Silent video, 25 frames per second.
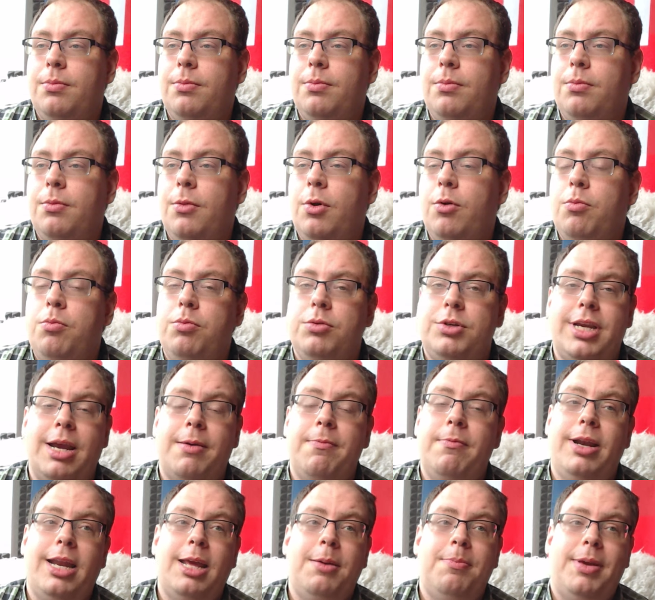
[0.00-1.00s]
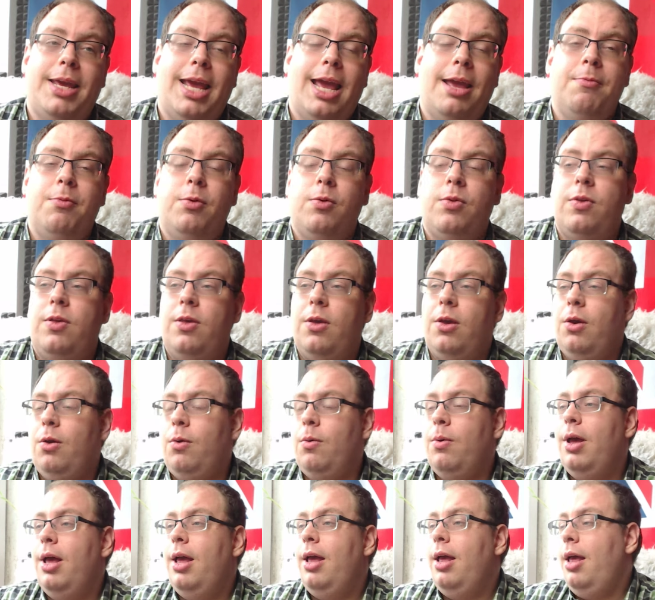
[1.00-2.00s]
will generally be able
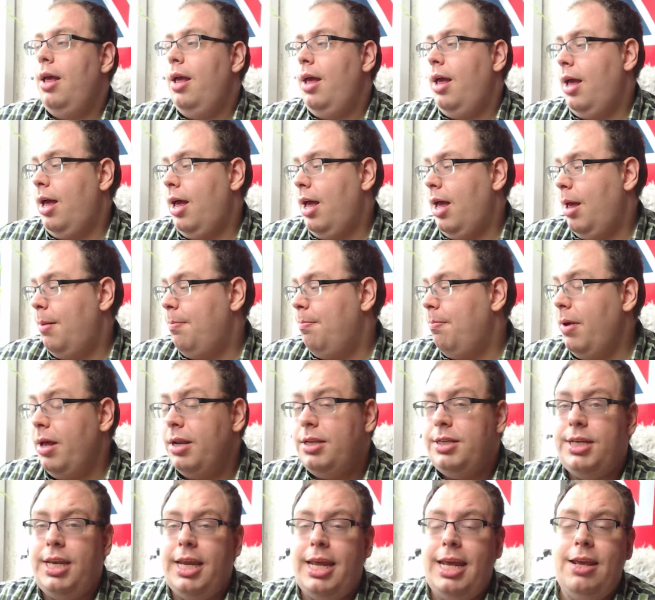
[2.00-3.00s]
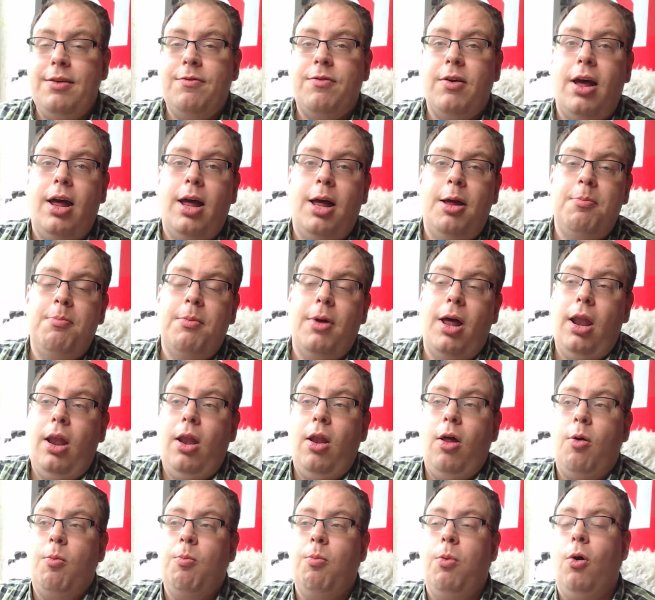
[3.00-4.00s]
to achieve a
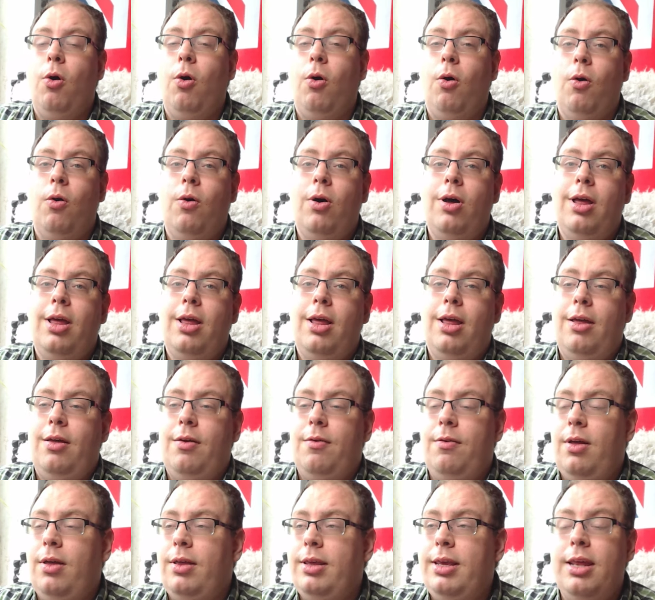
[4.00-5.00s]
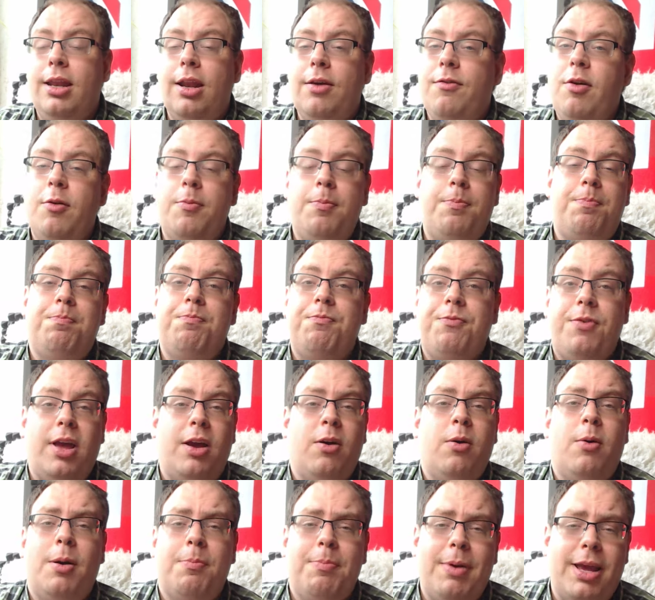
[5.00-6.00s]
lot more. You know,
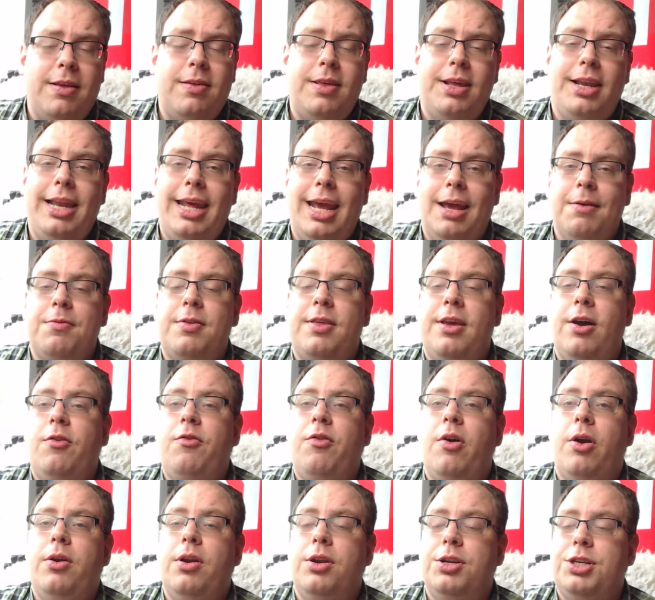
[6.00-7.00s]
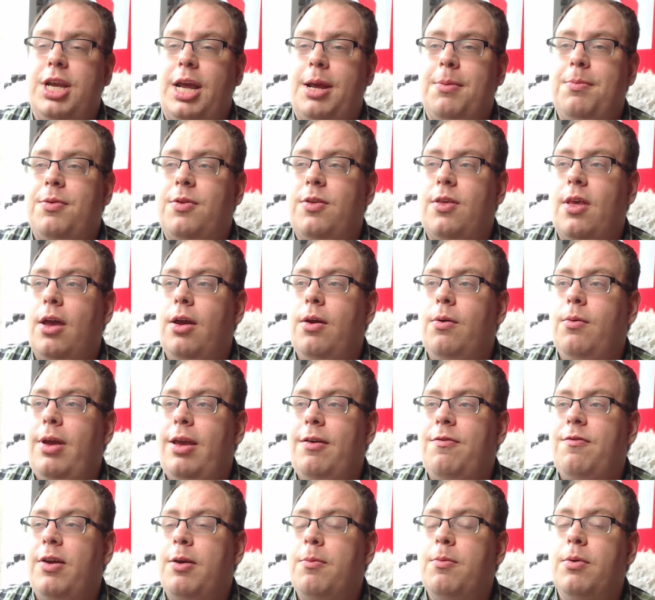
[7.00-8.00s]
they'll basically have self-ownership. So
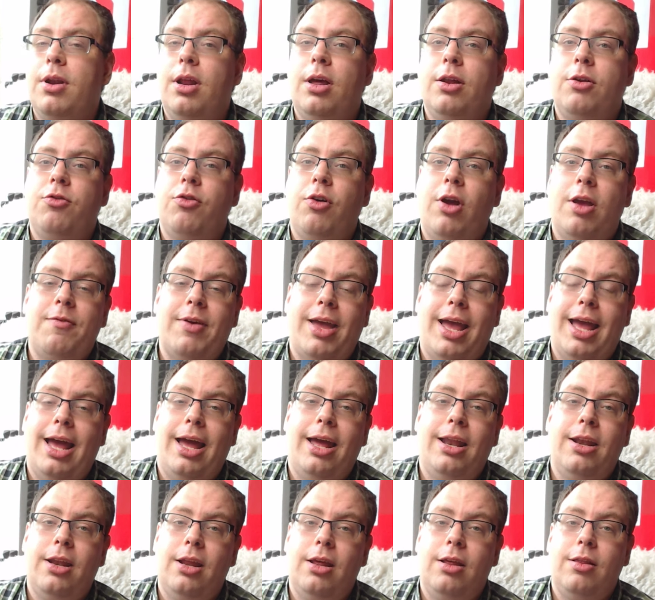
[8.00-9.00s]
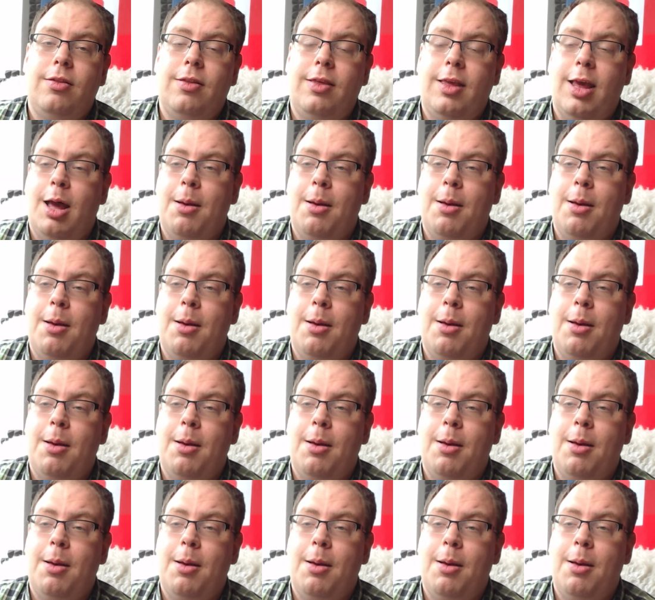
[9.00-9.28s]
if they want to try their hand at